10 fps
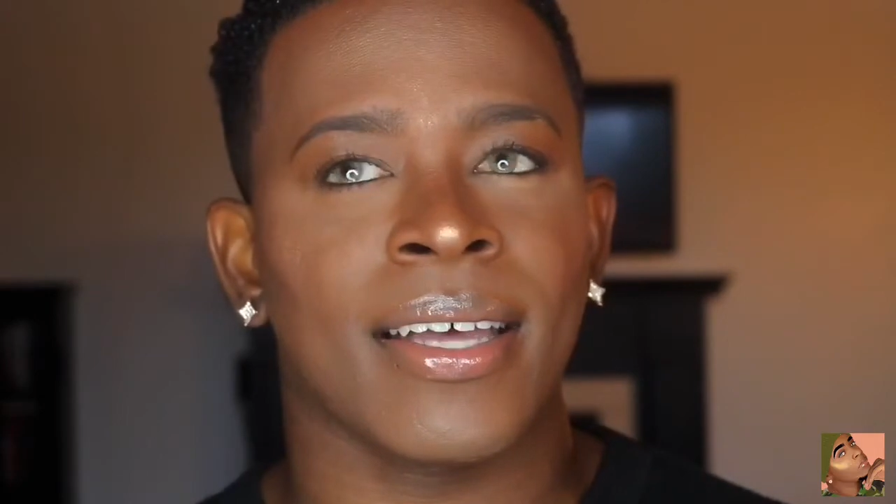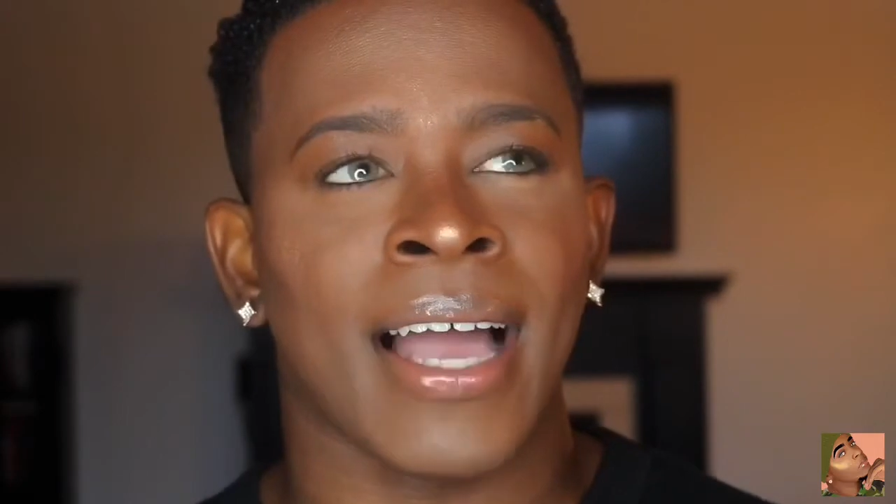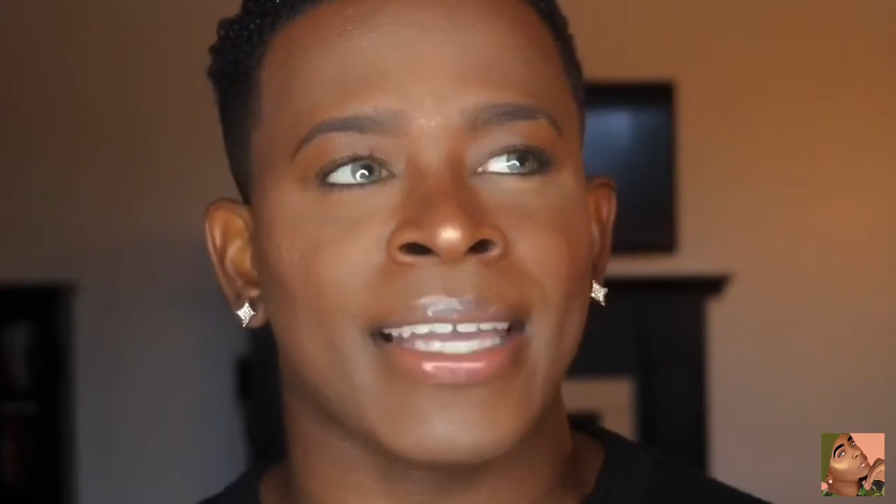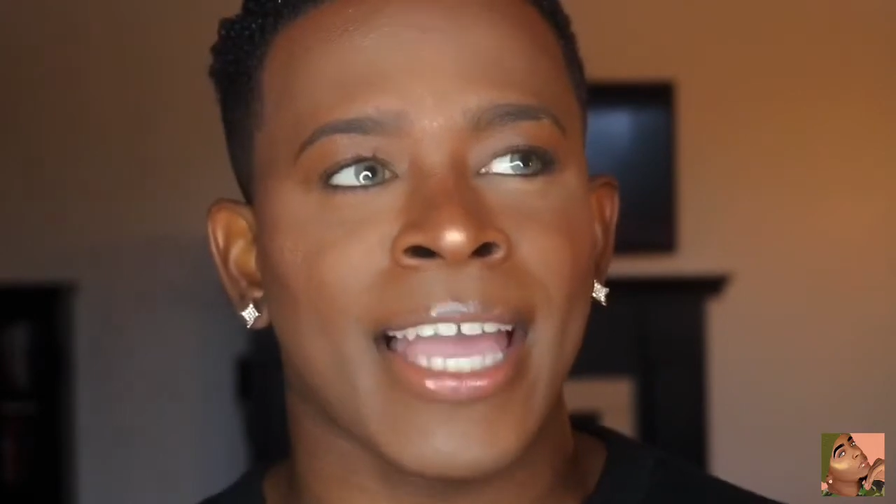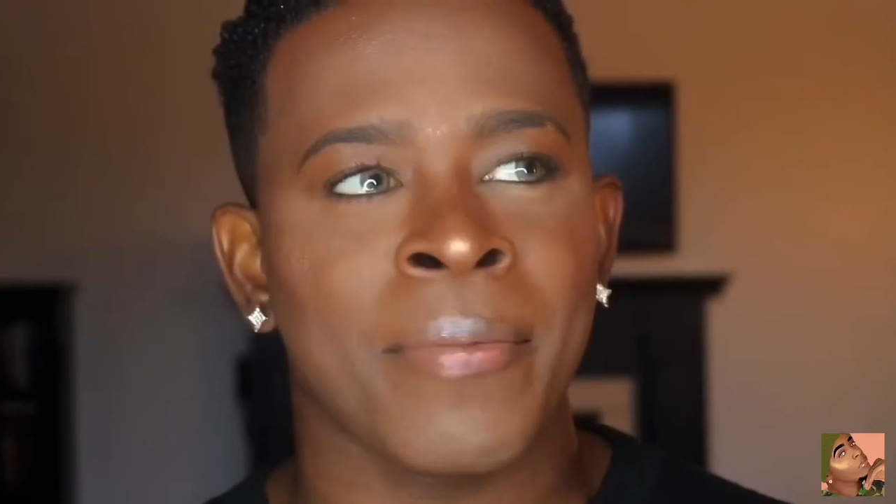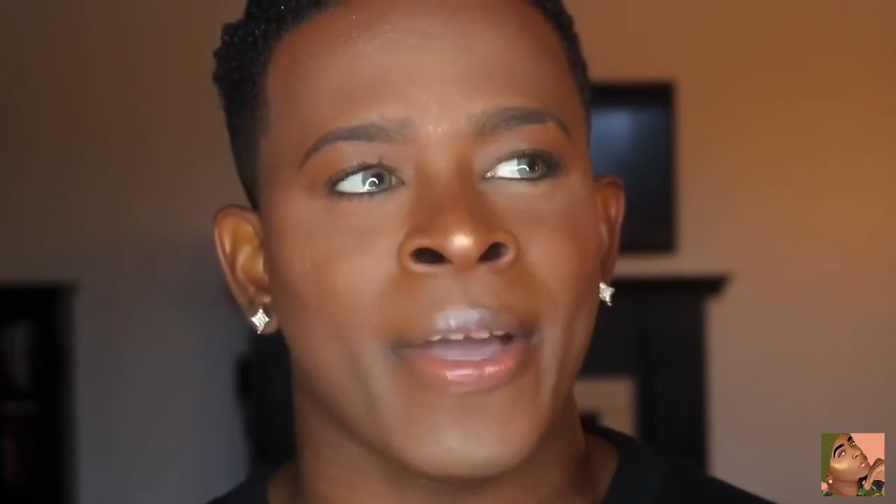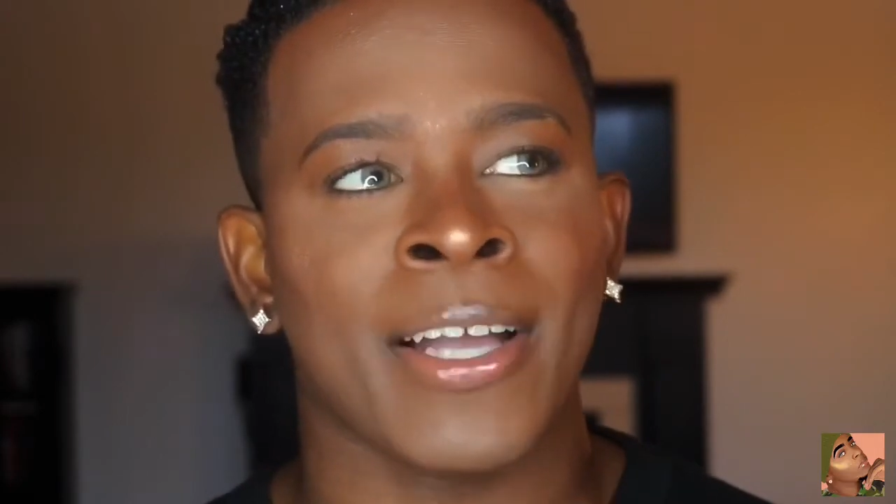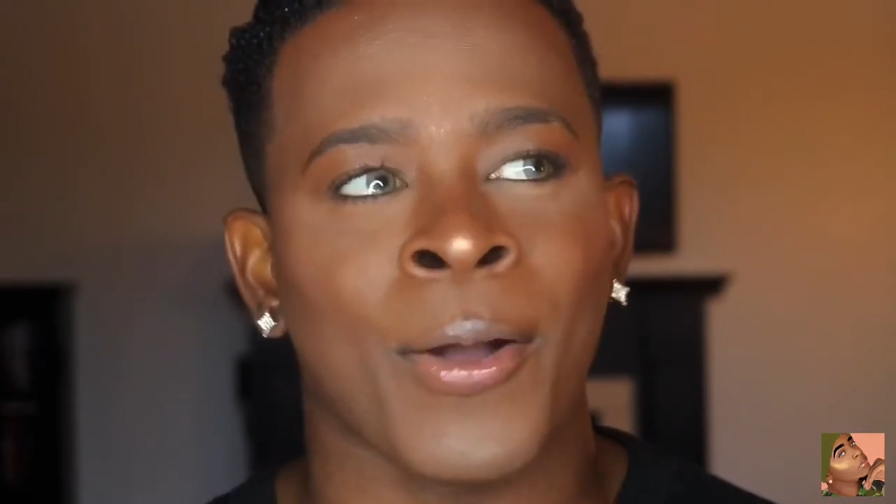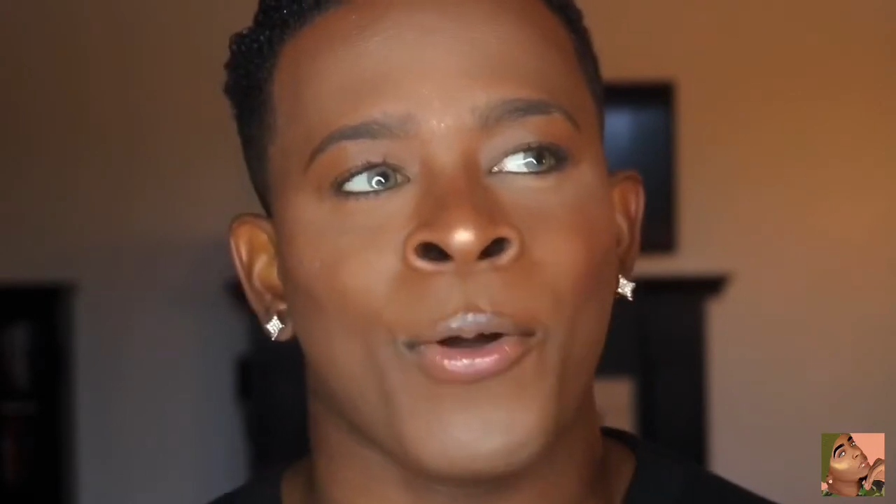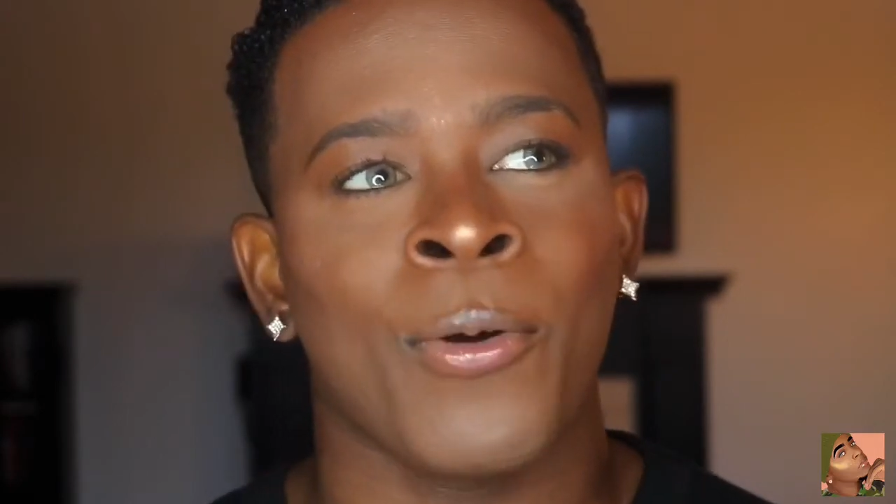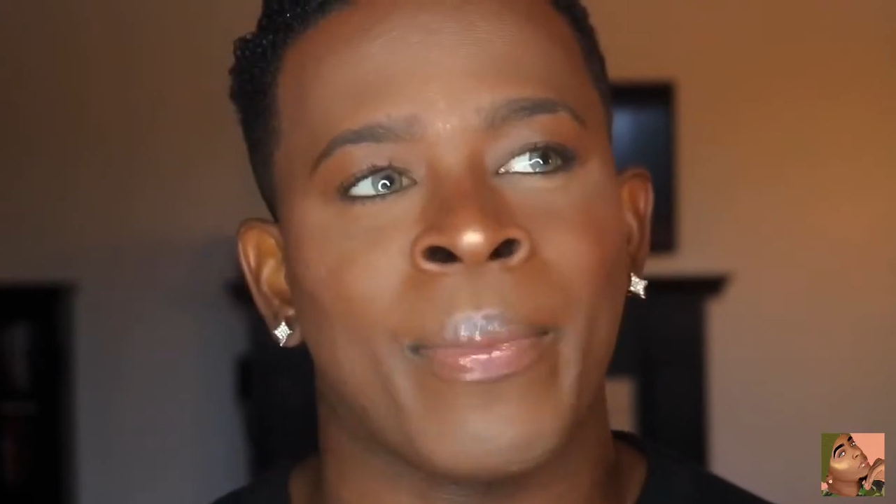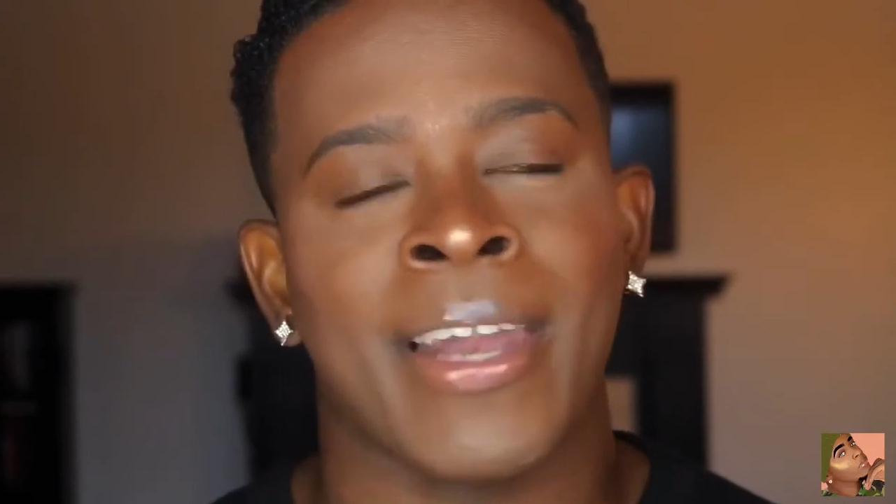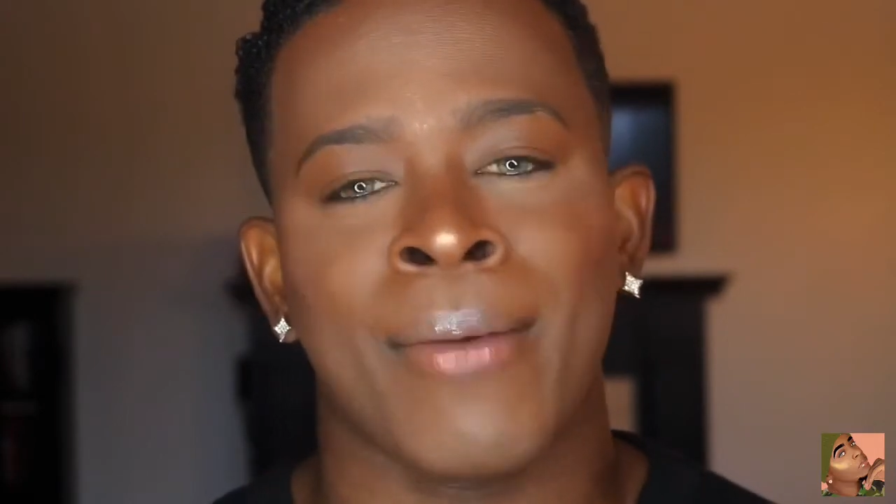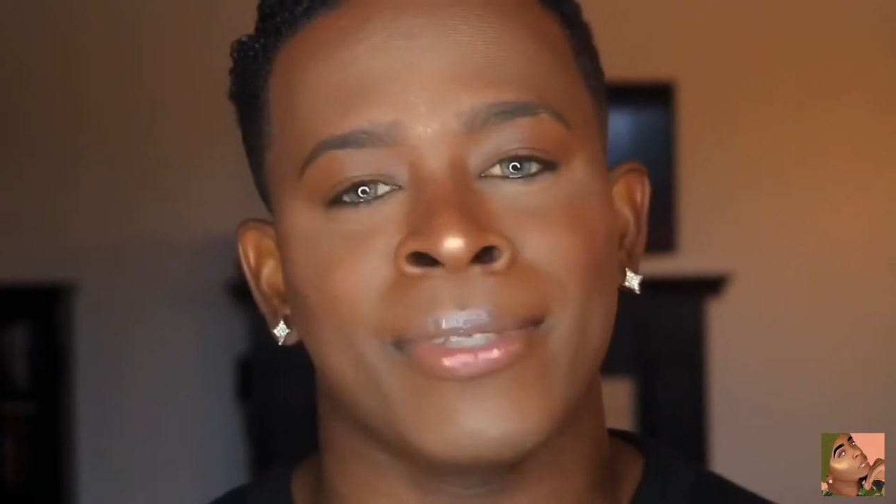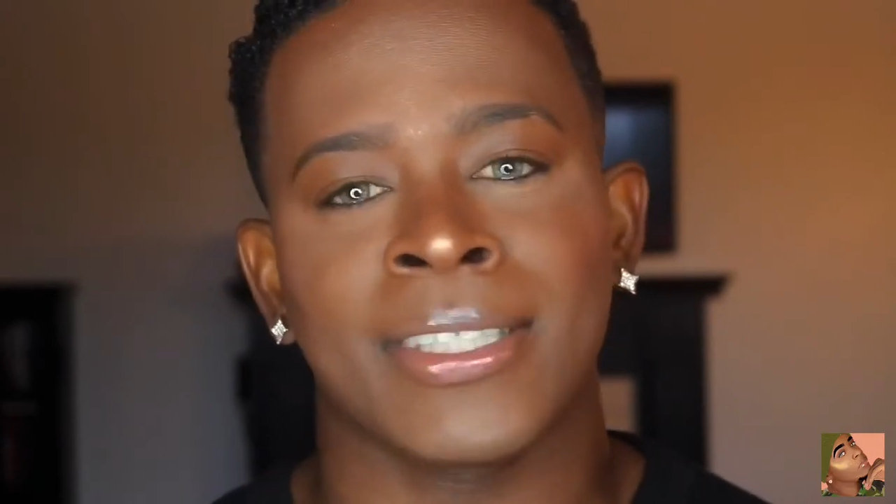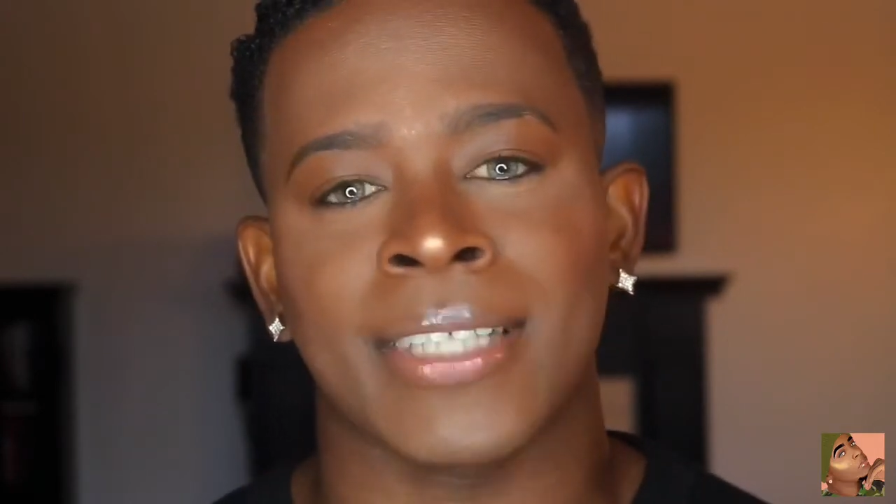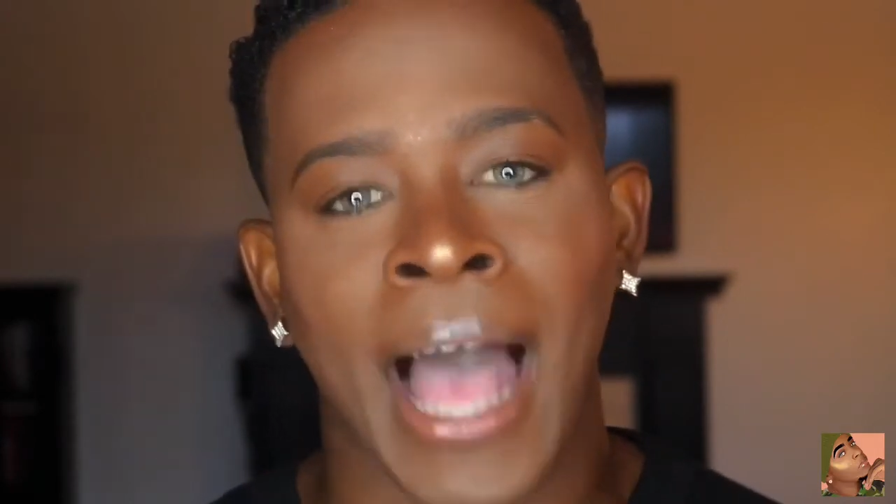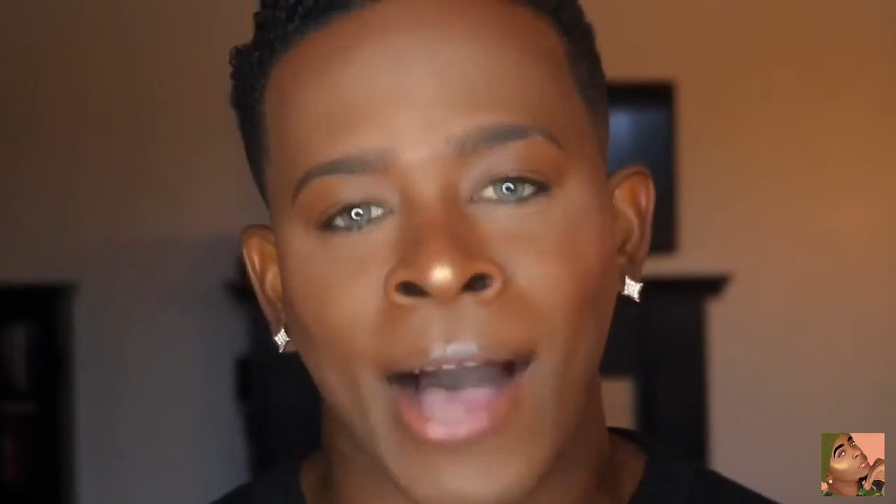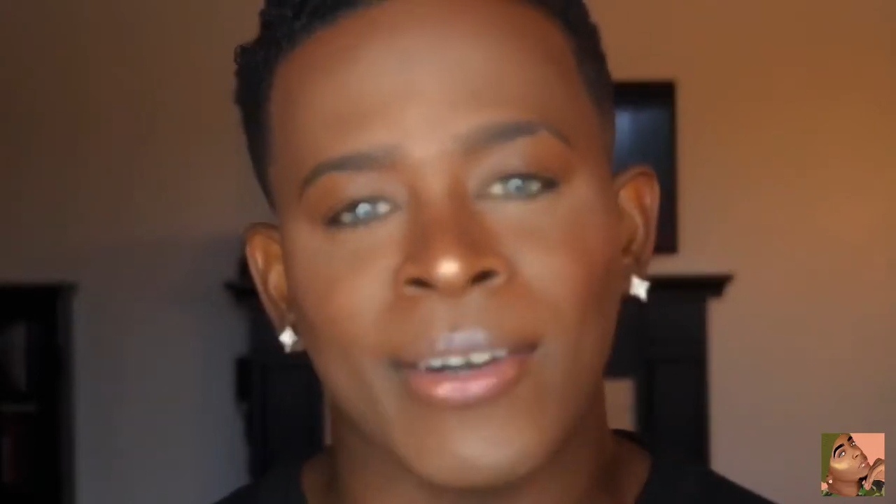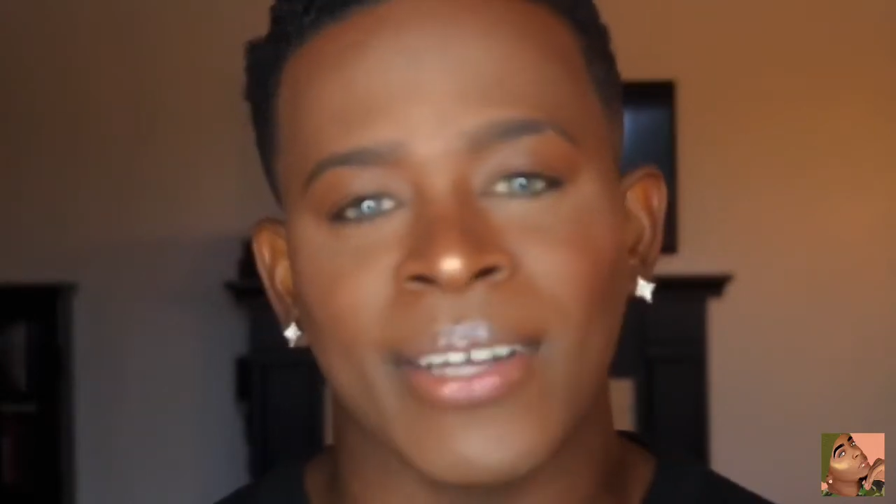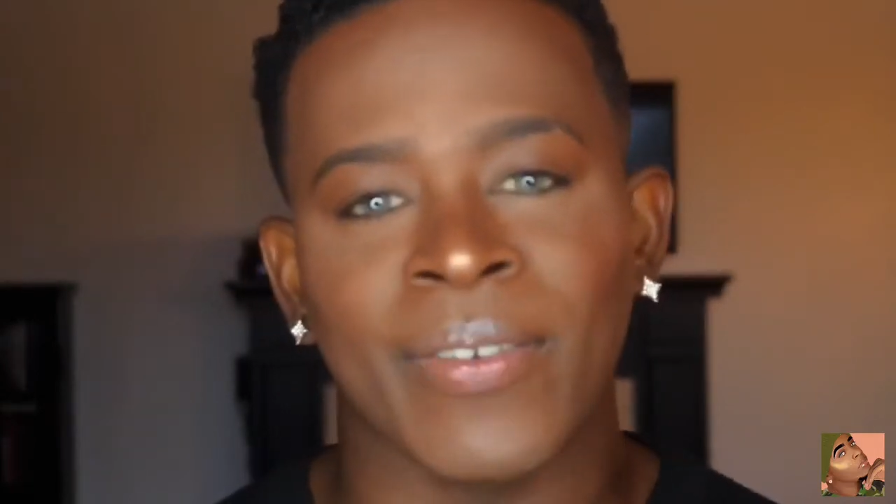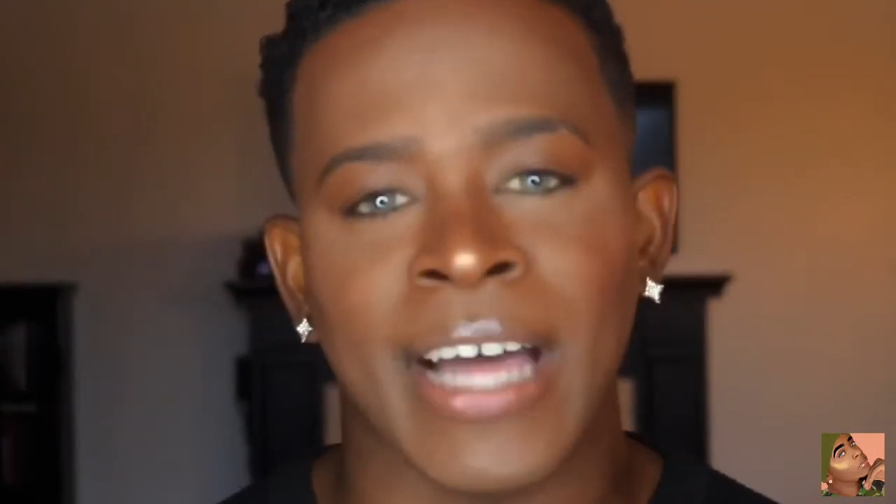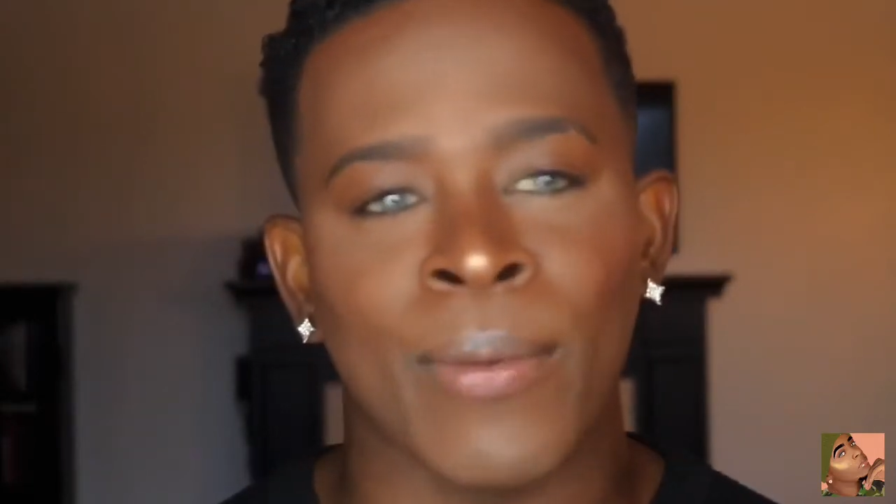I came back home and I was just out of it.